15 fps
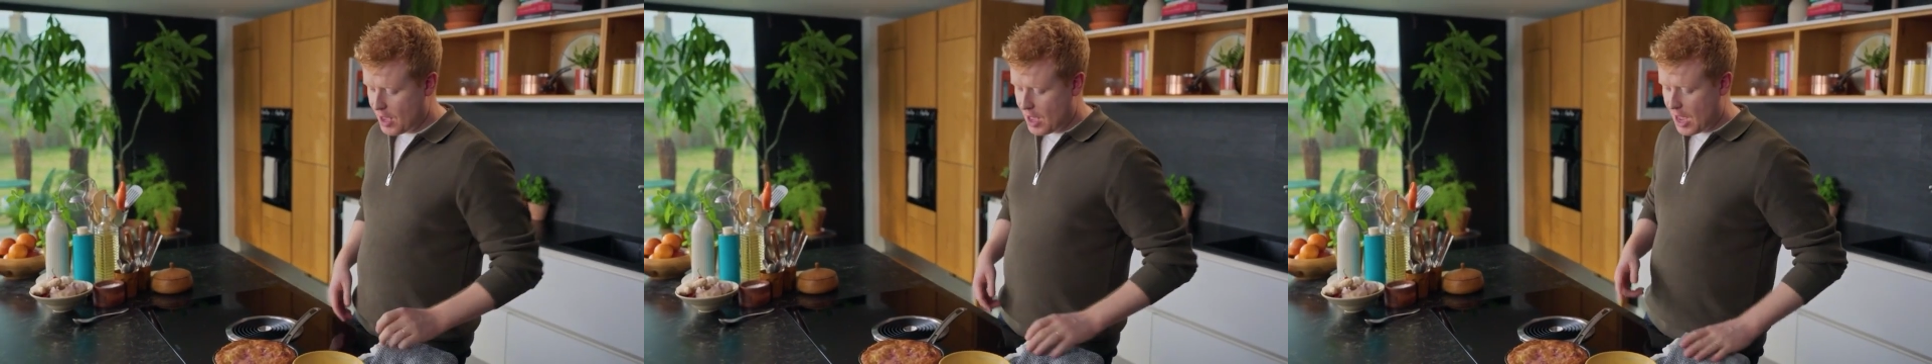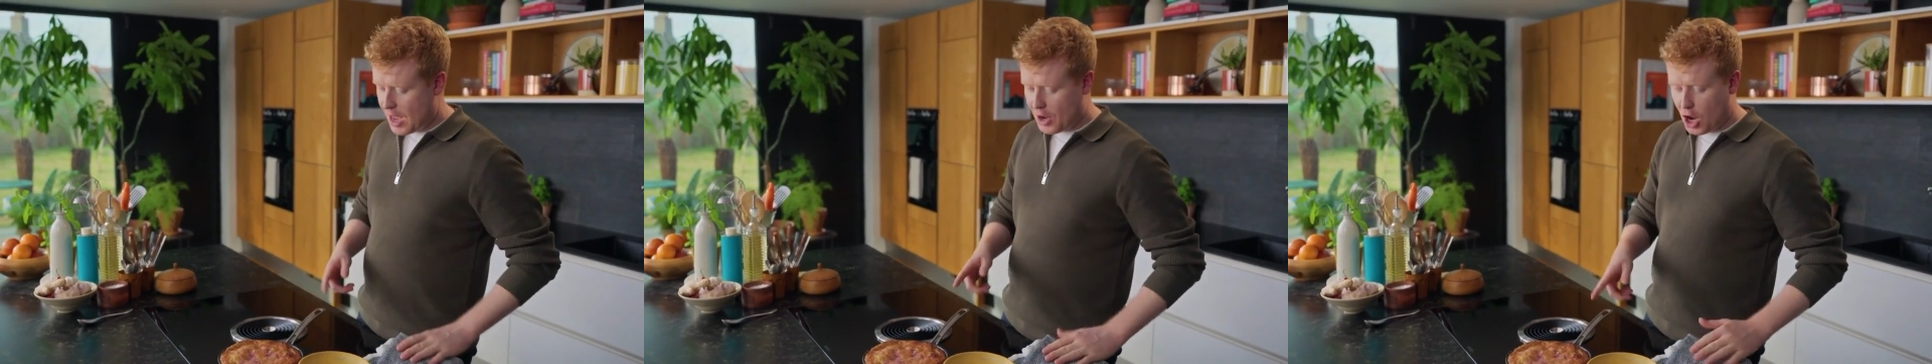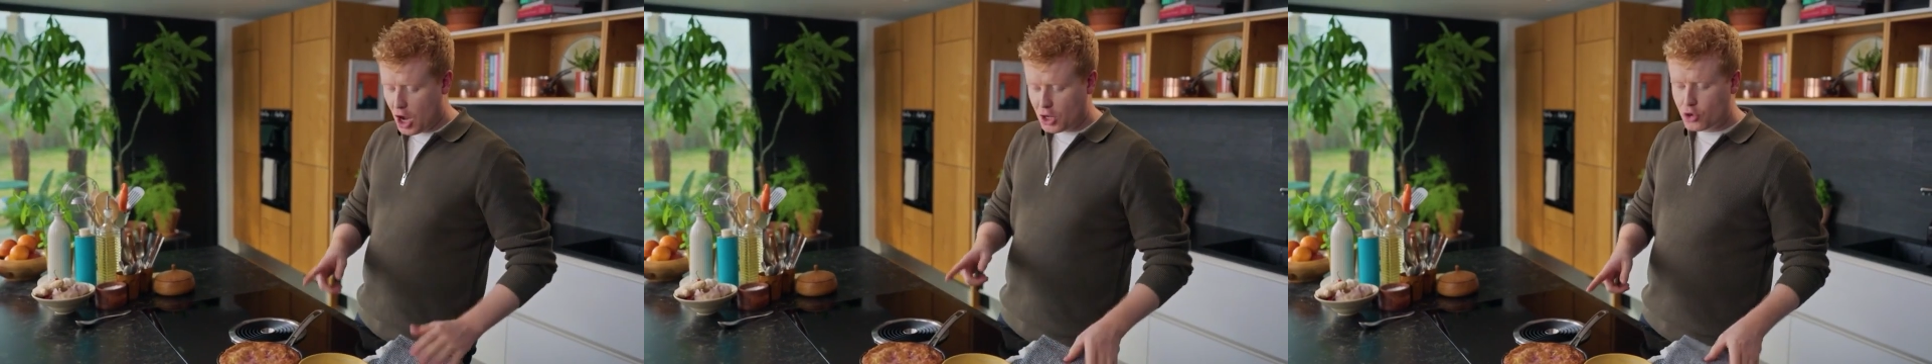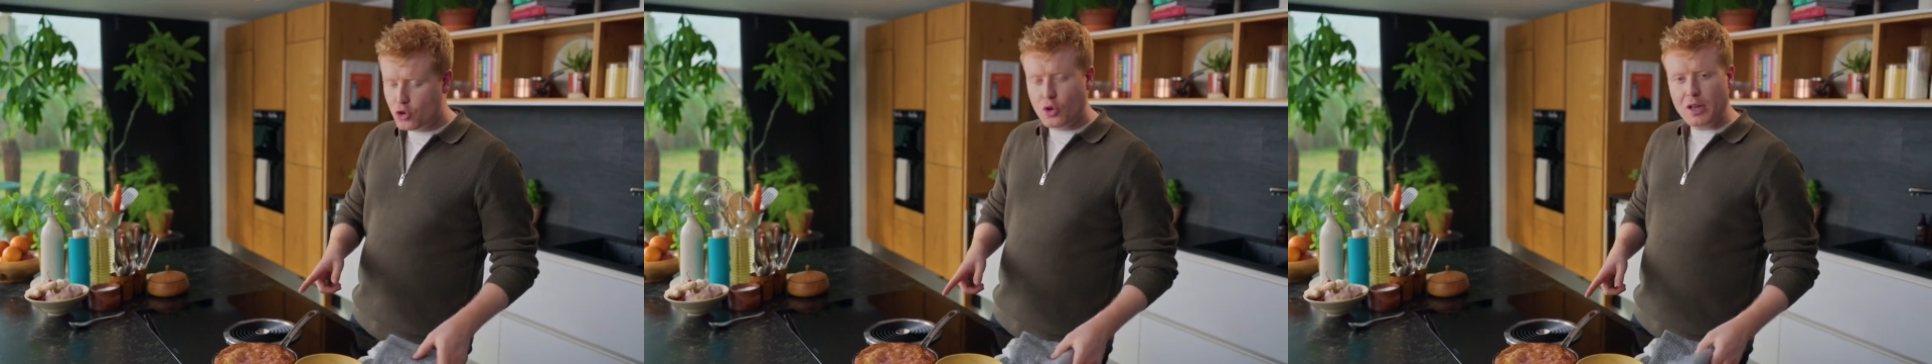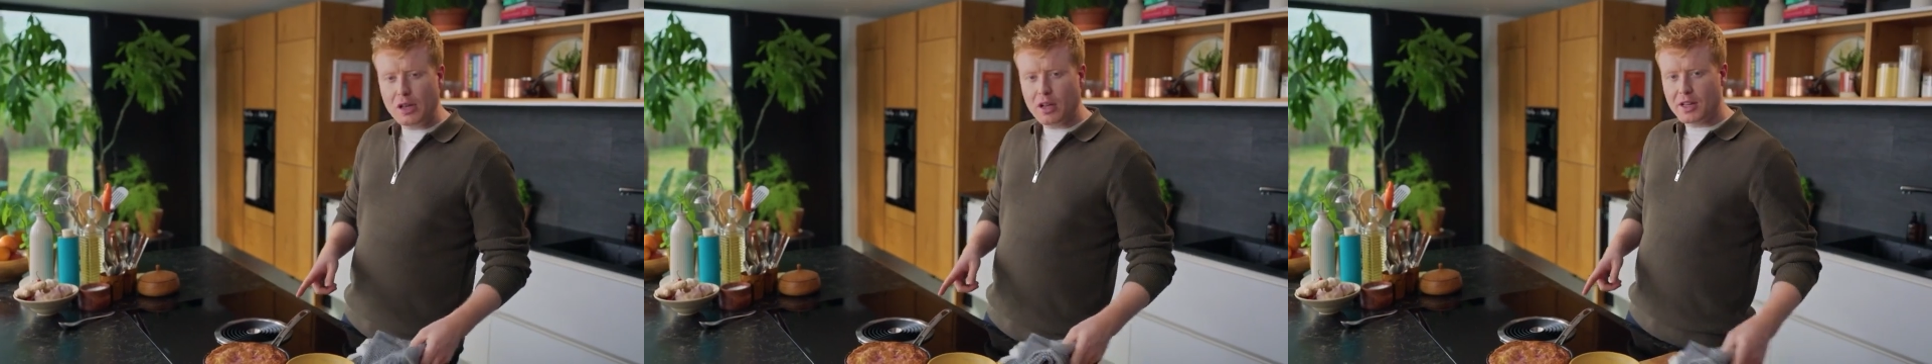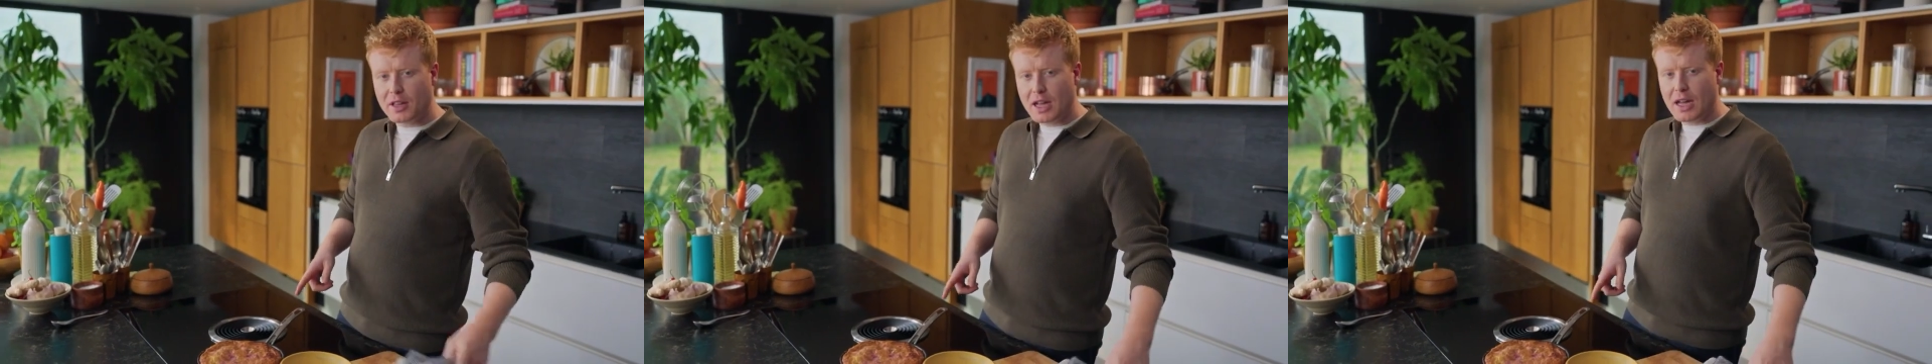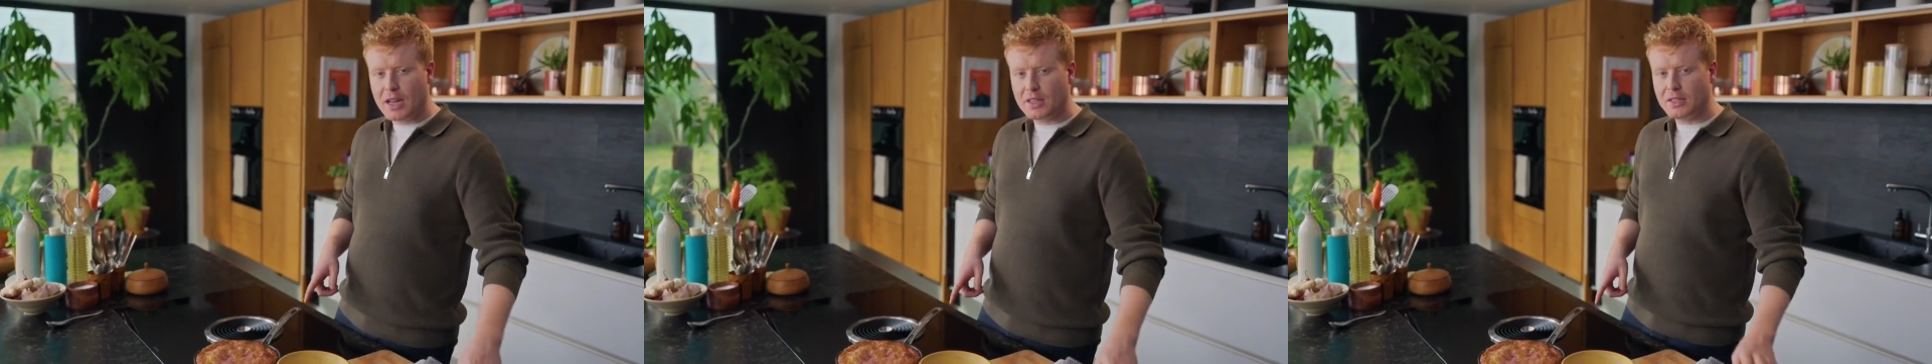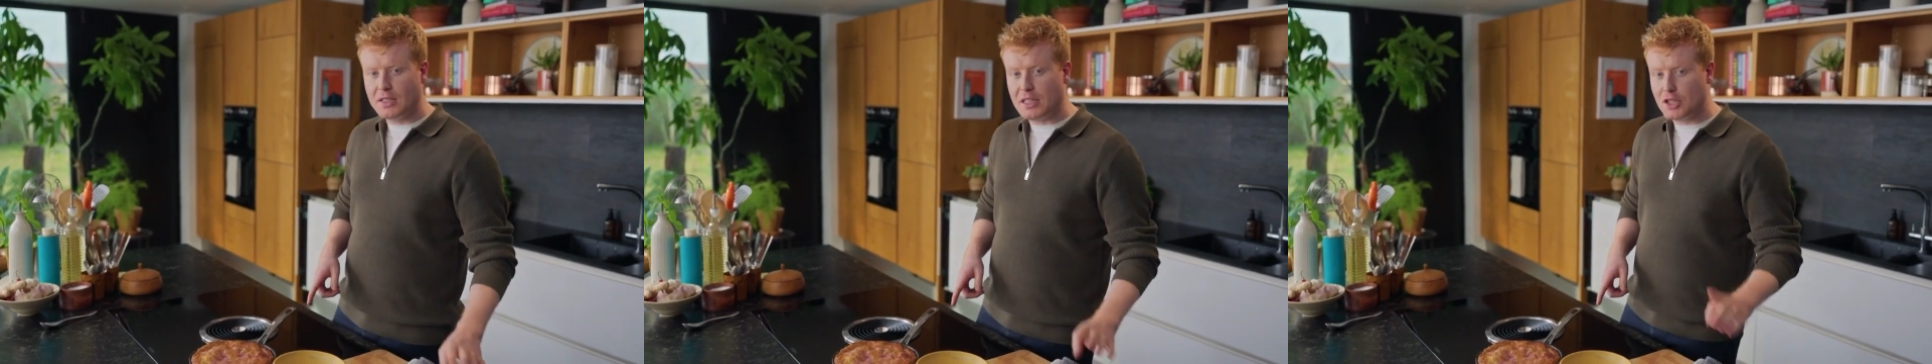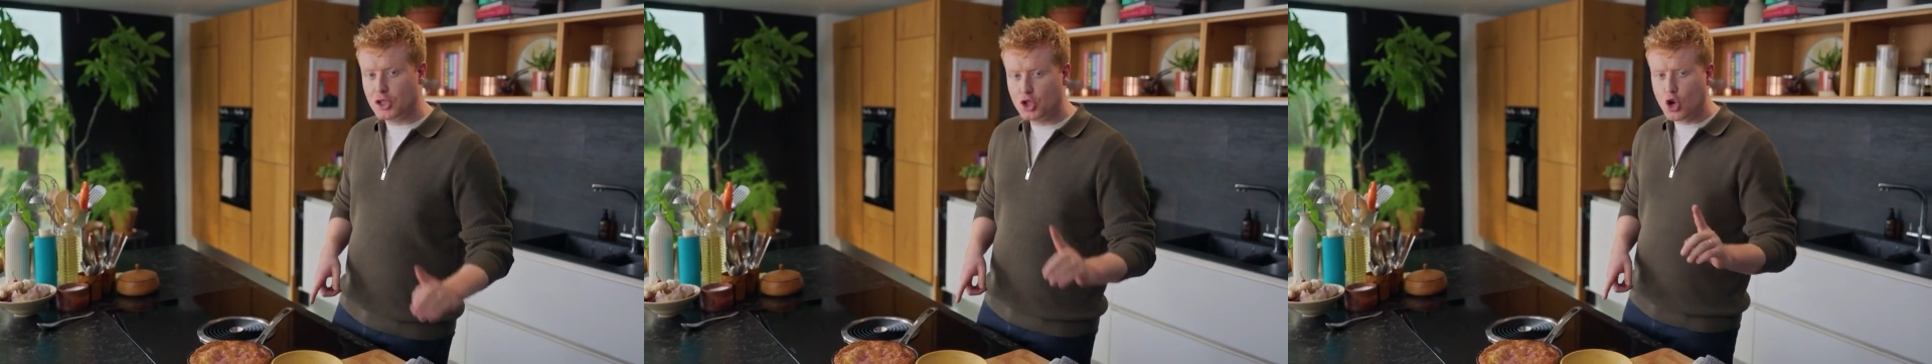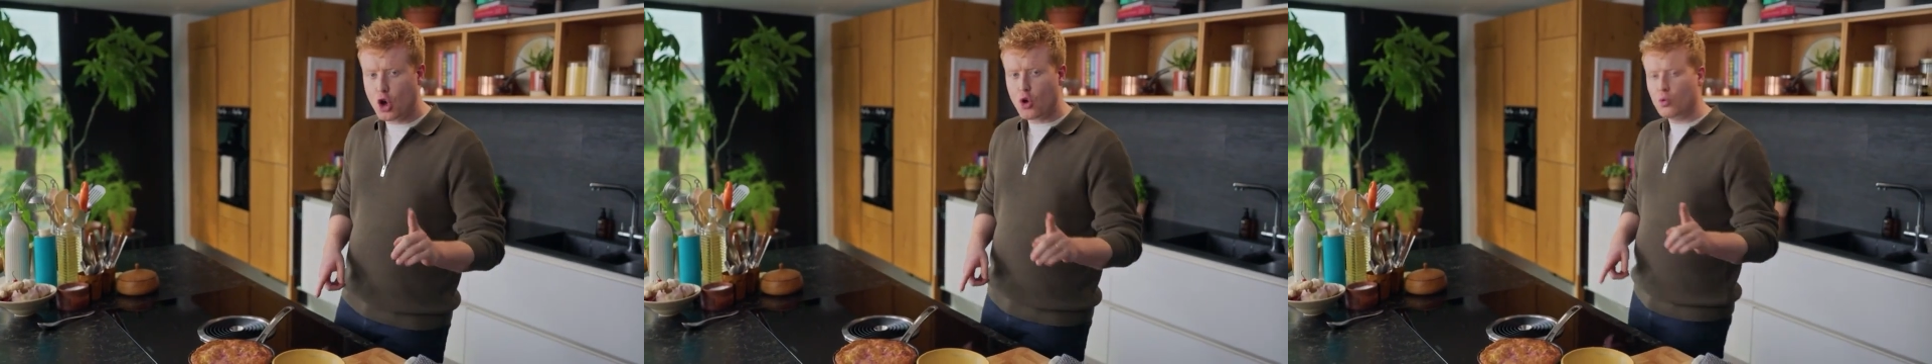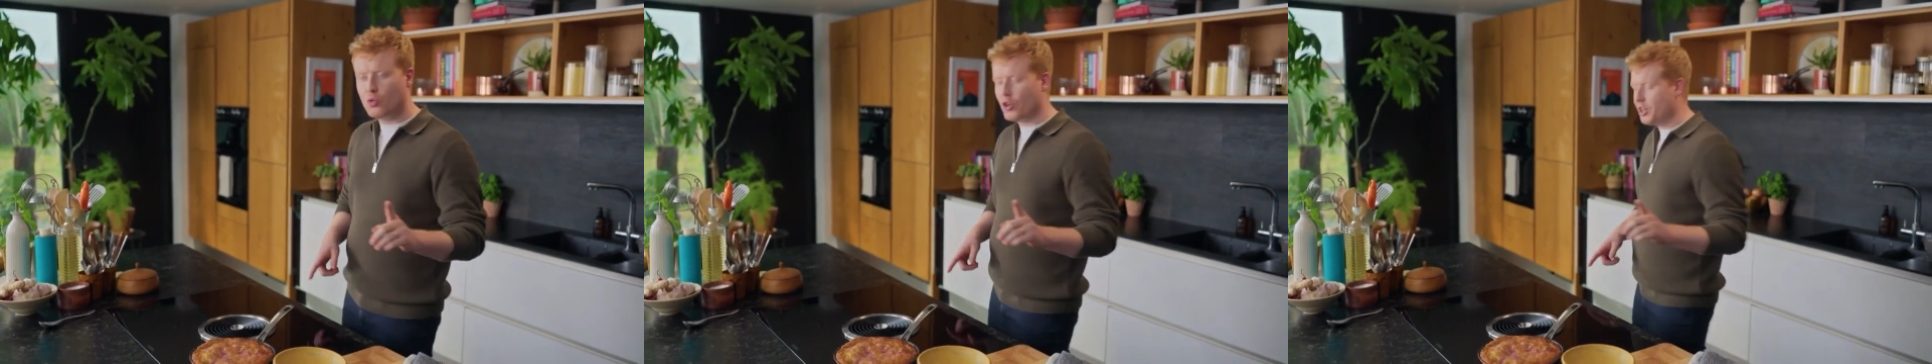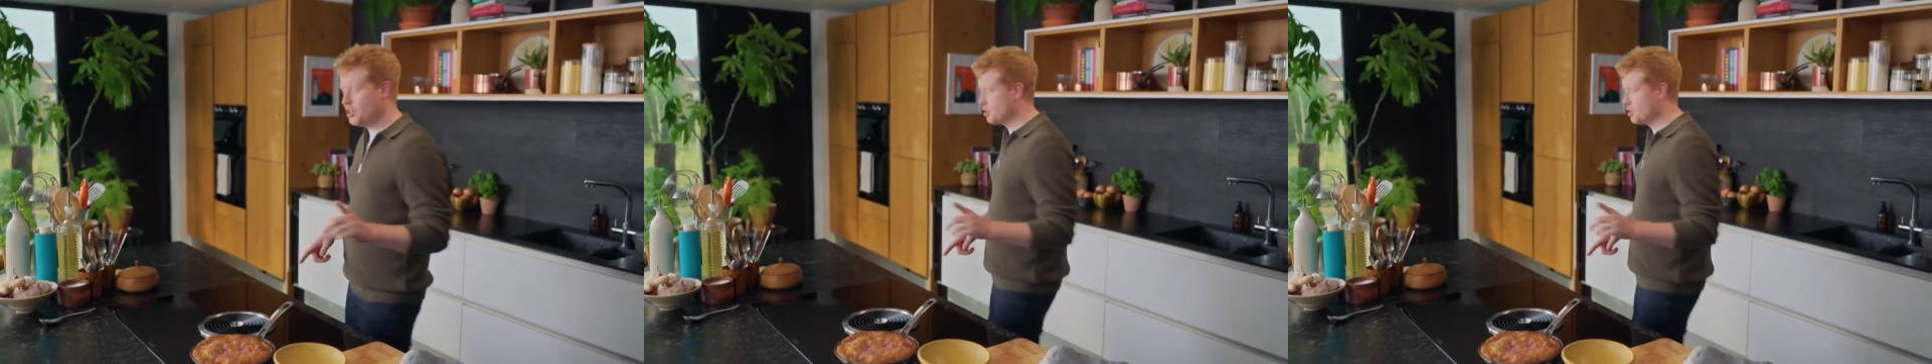And a hot cookie like that needs cold ice